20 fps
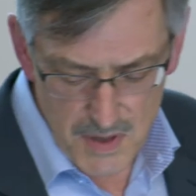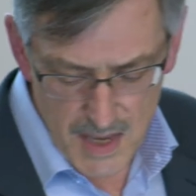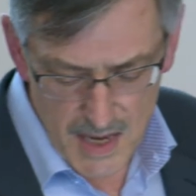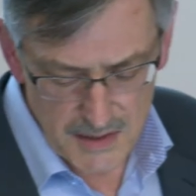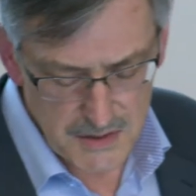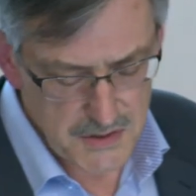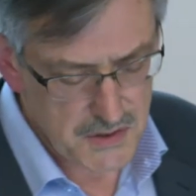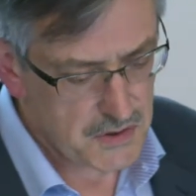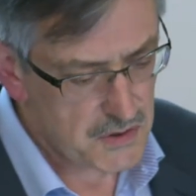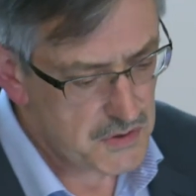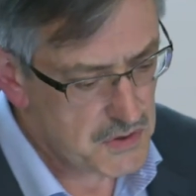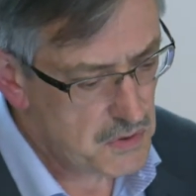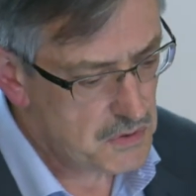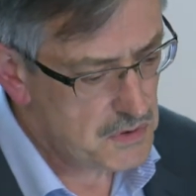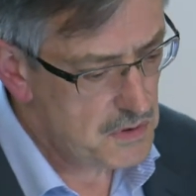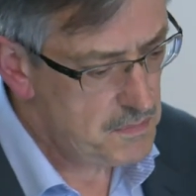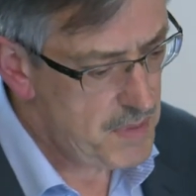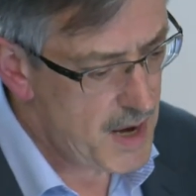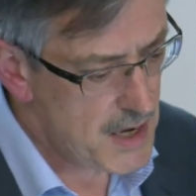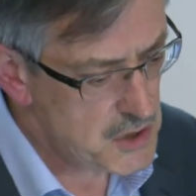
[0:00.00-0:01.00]
that's the
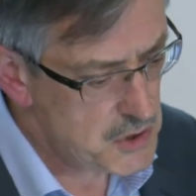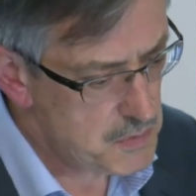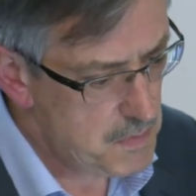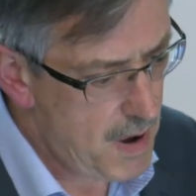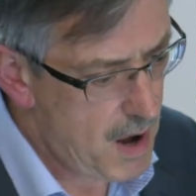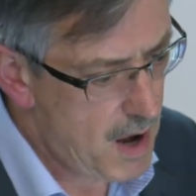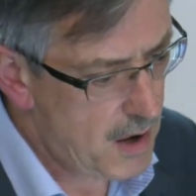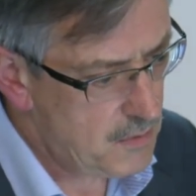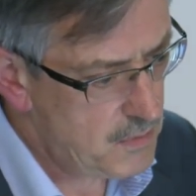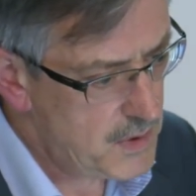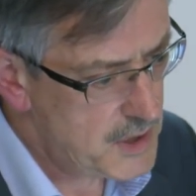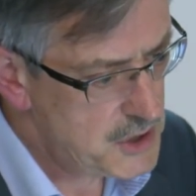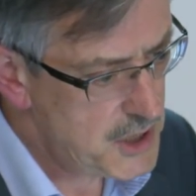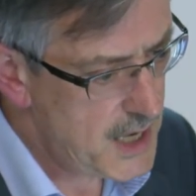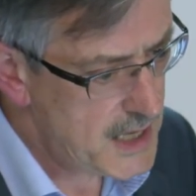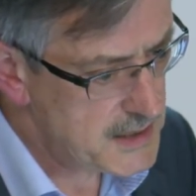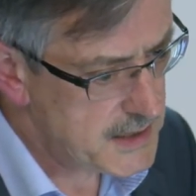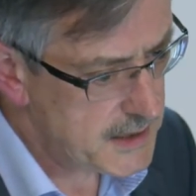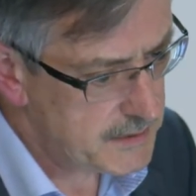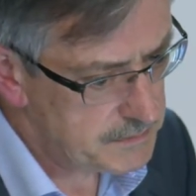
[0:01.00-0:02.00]
sort of benchmark we're
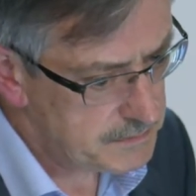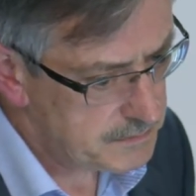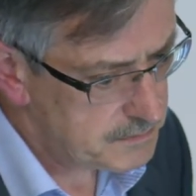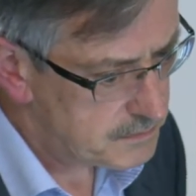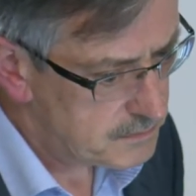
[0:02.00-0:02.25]
chasing.